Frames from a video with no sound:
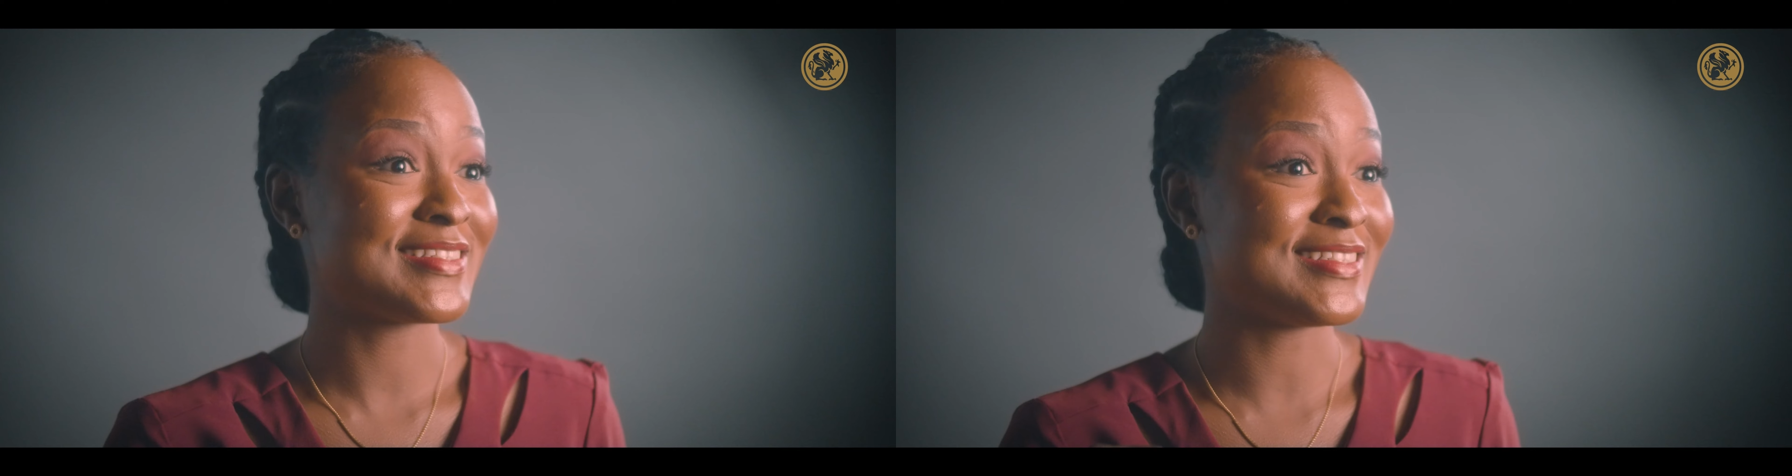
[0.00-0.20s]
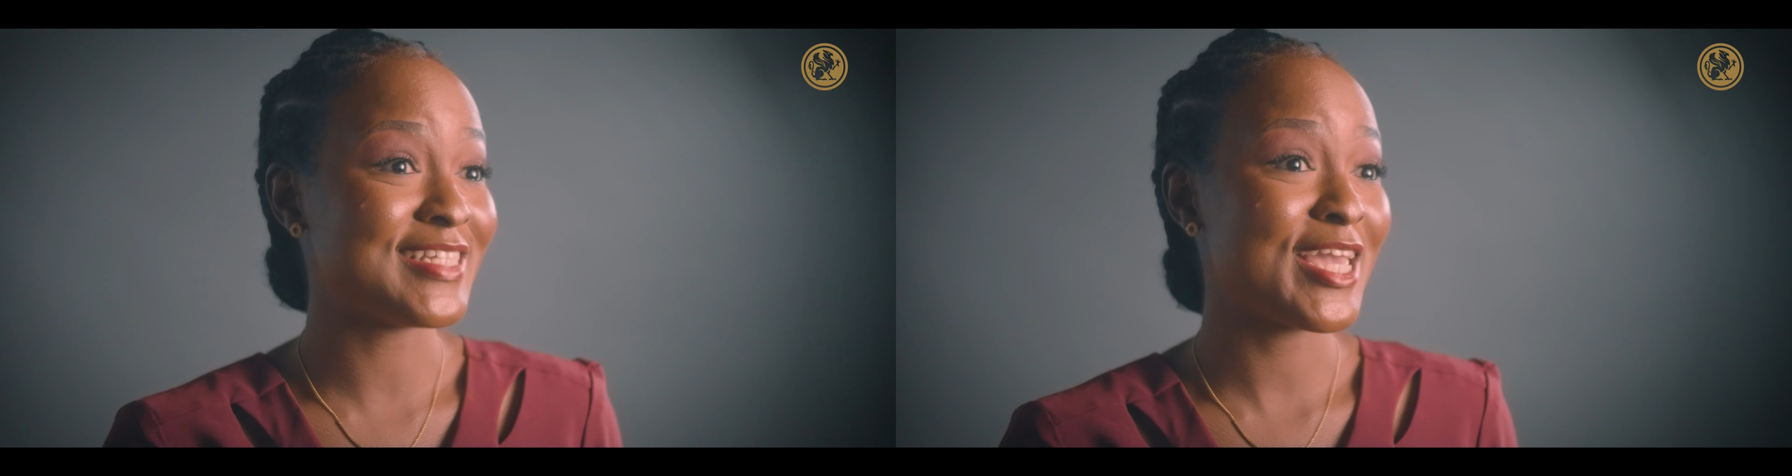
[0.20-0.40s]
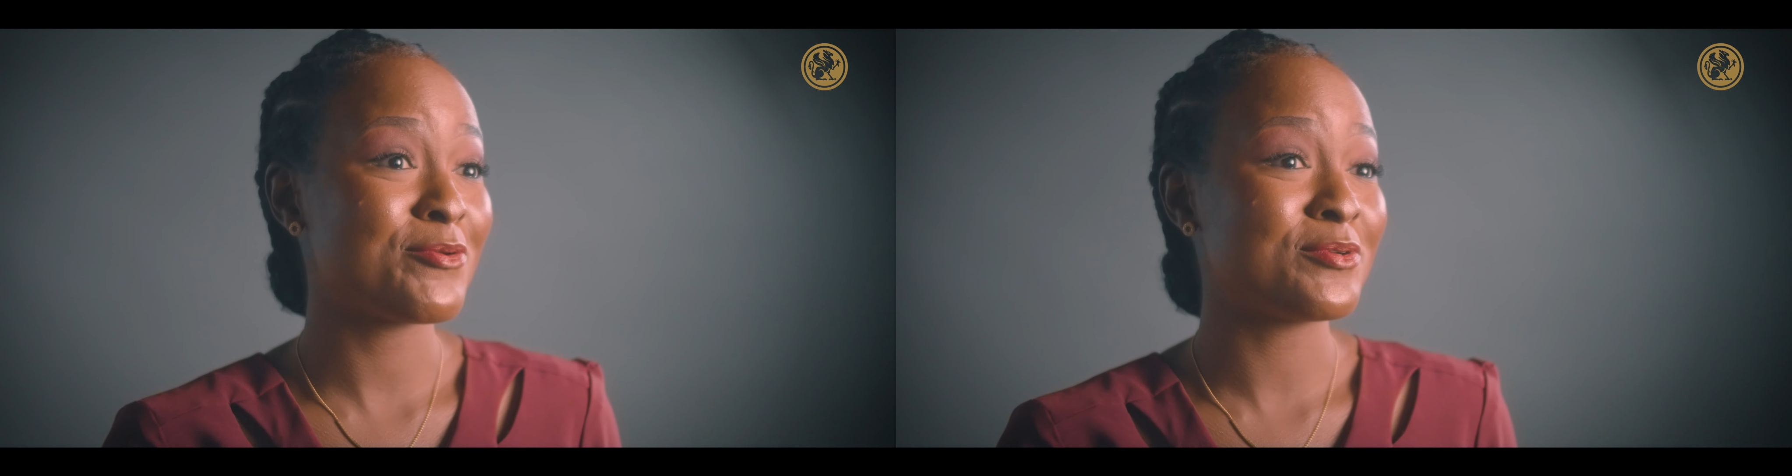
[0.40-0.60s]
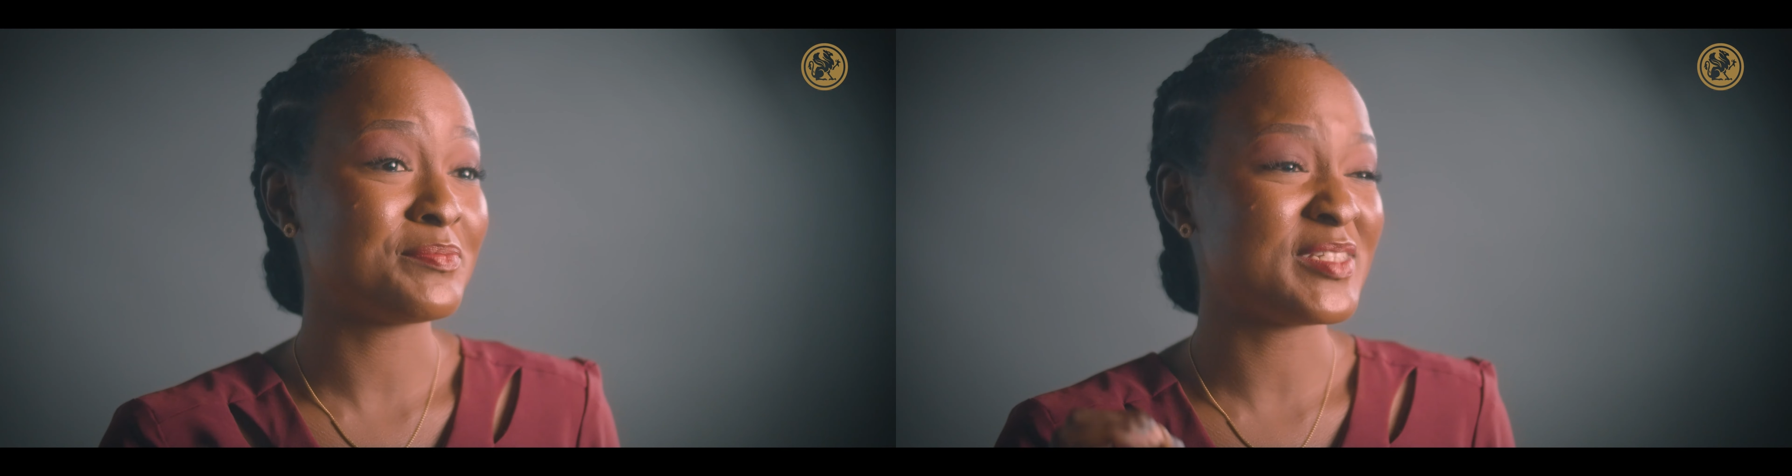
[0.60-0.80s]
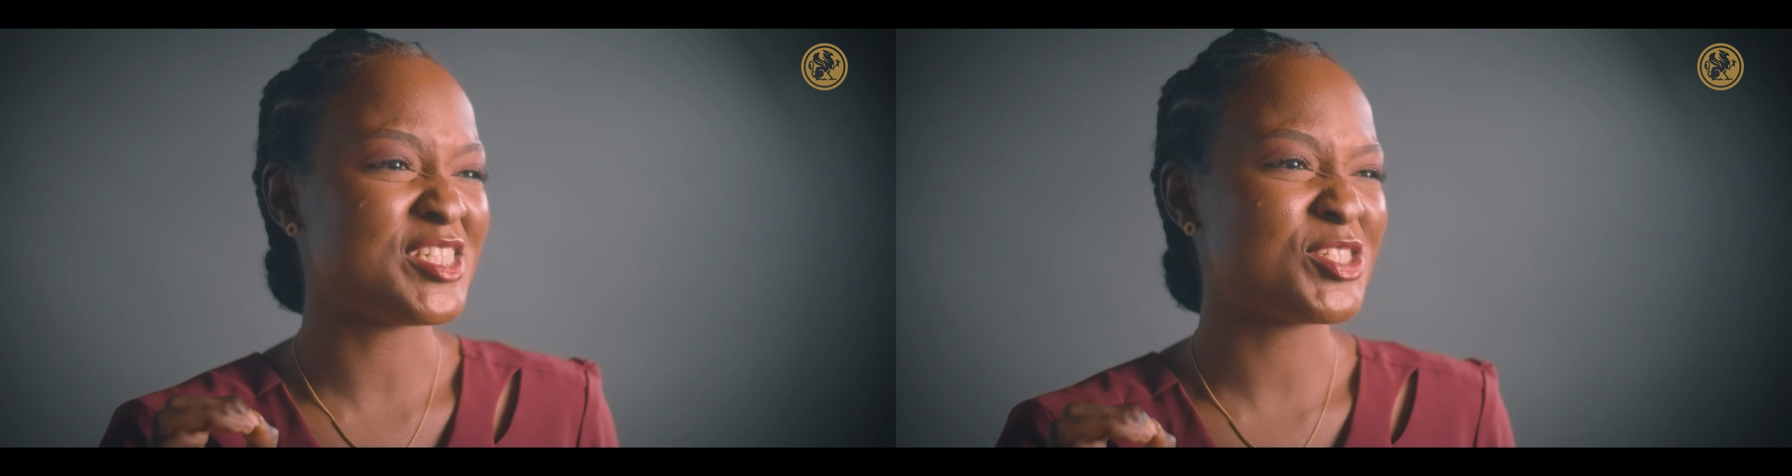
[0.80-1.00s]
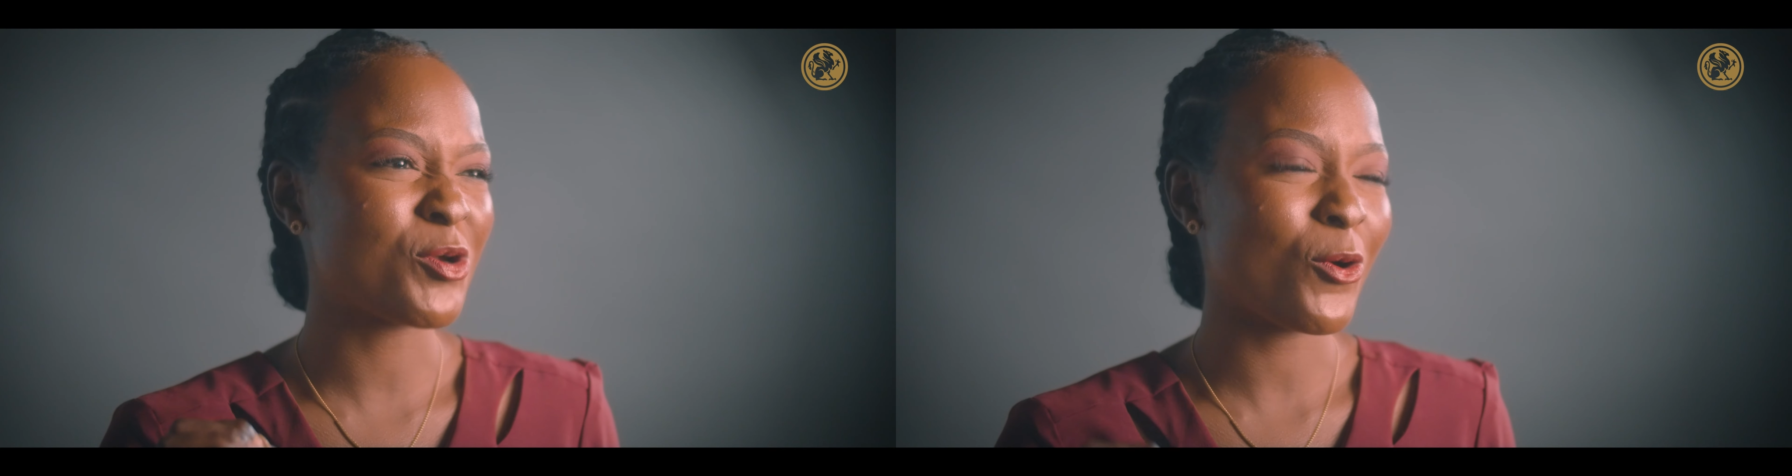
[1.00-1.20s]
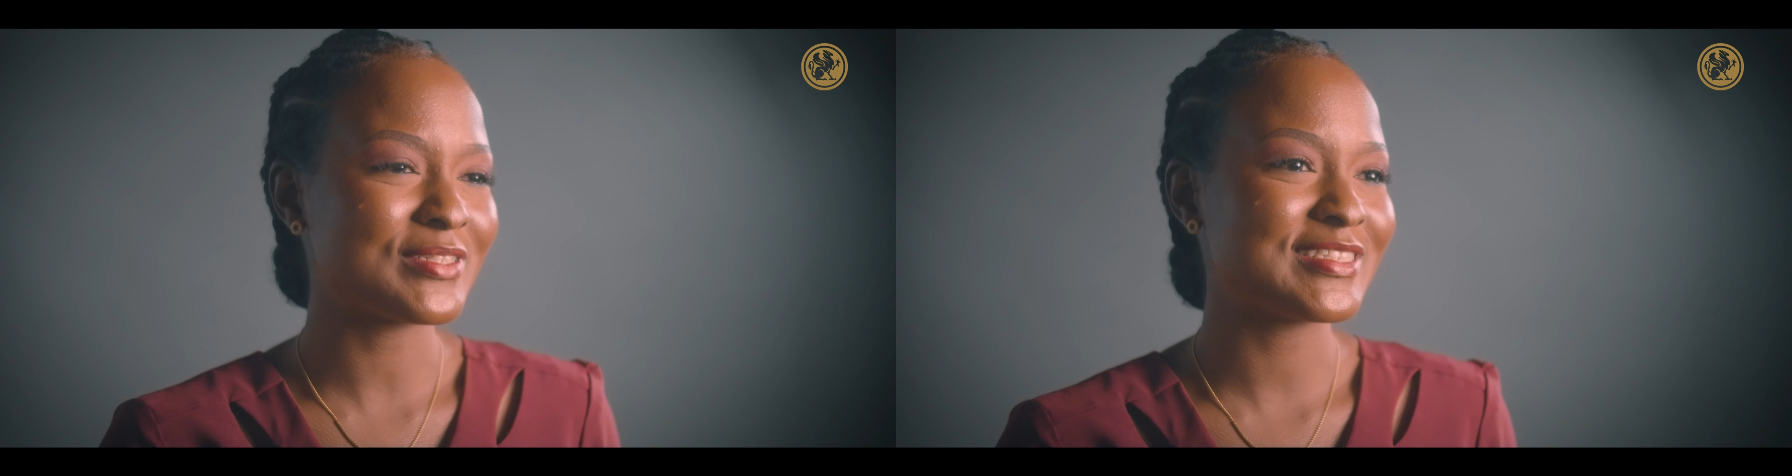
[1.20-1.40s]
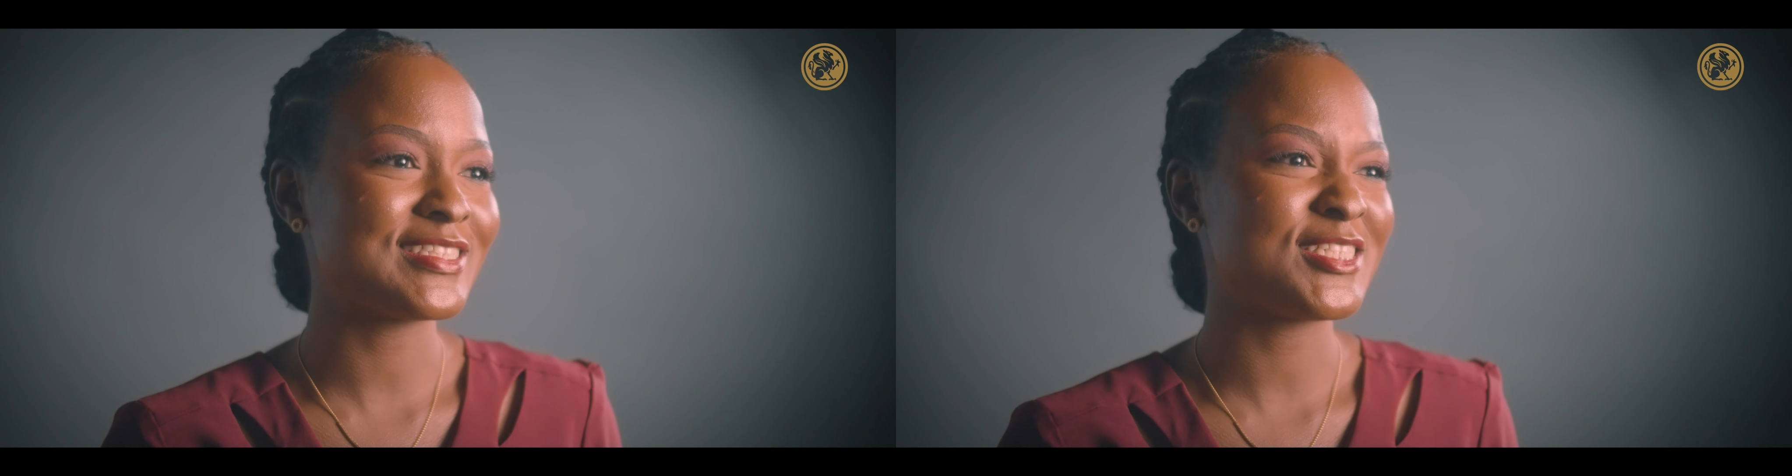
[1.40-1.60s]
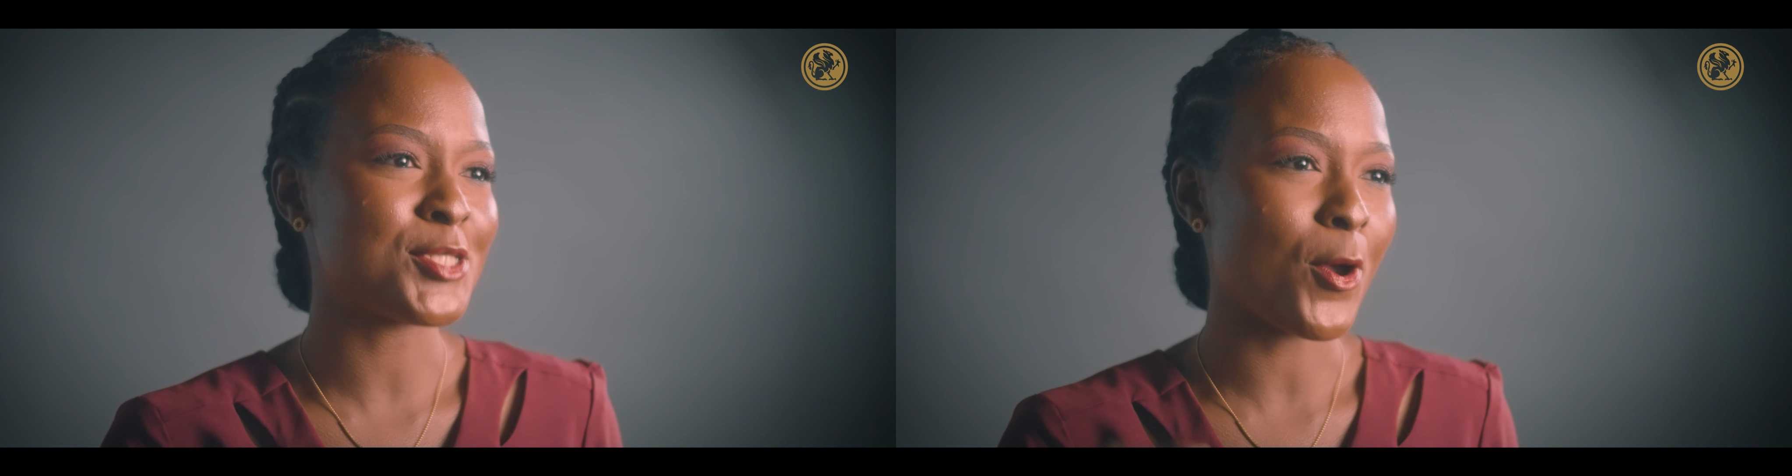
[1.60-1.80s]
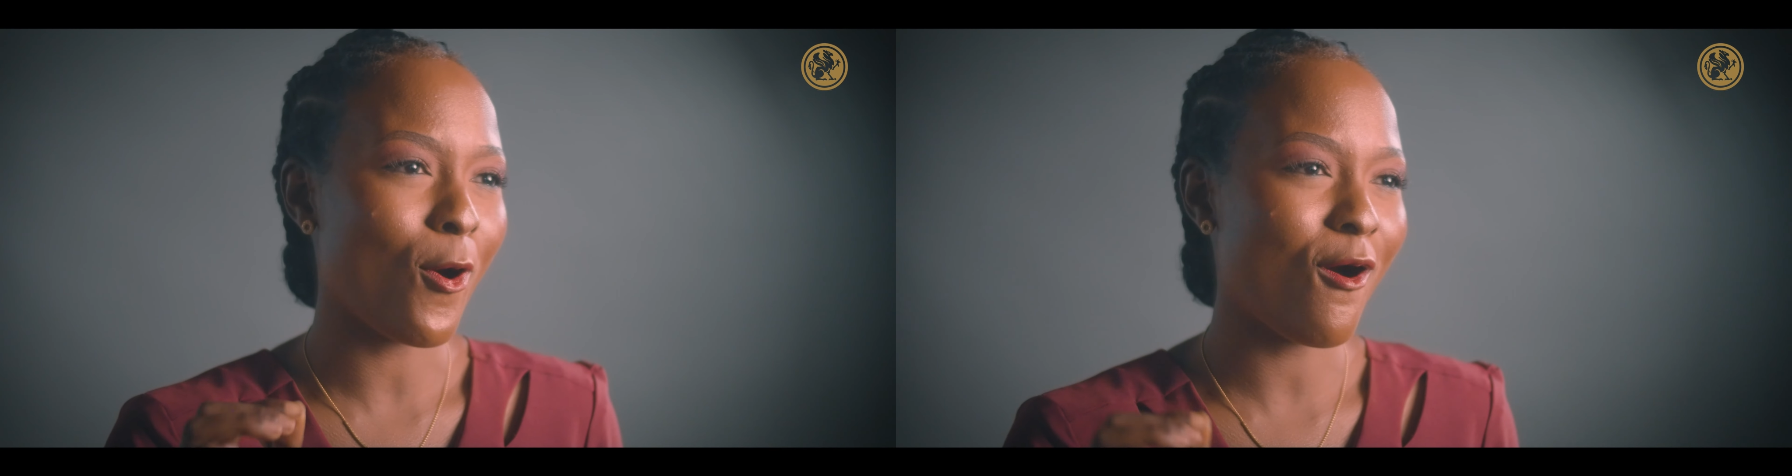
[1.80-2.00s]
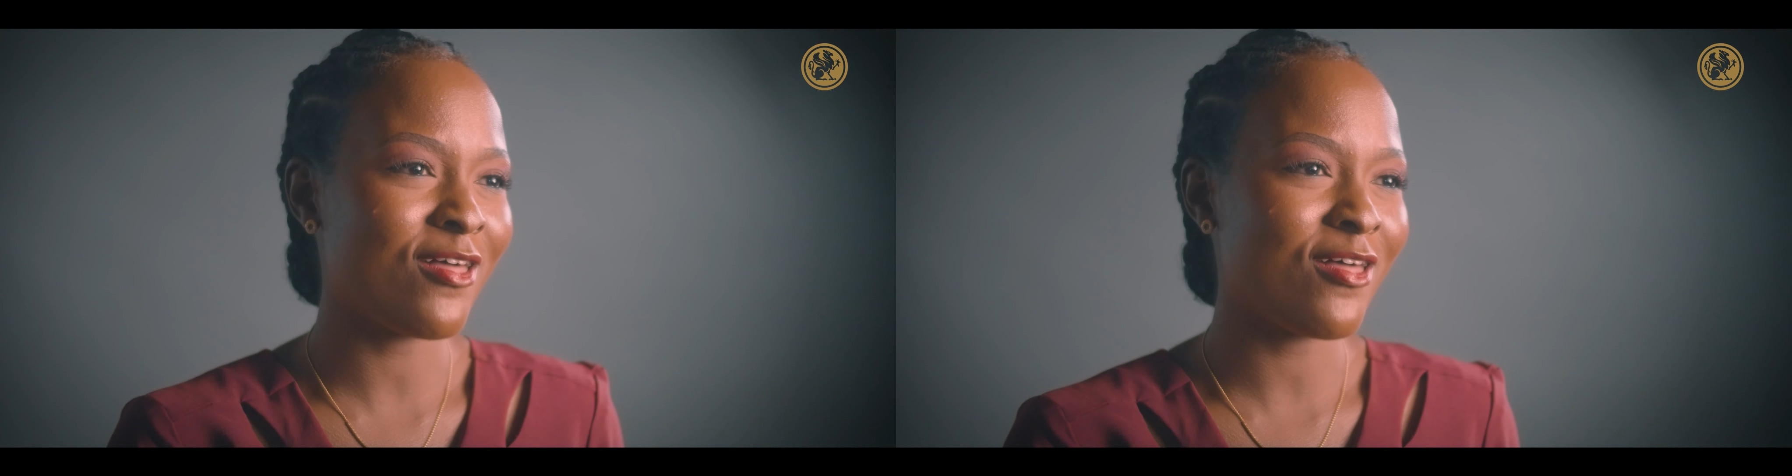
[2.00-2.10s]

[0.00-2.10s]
today we'll be discussing the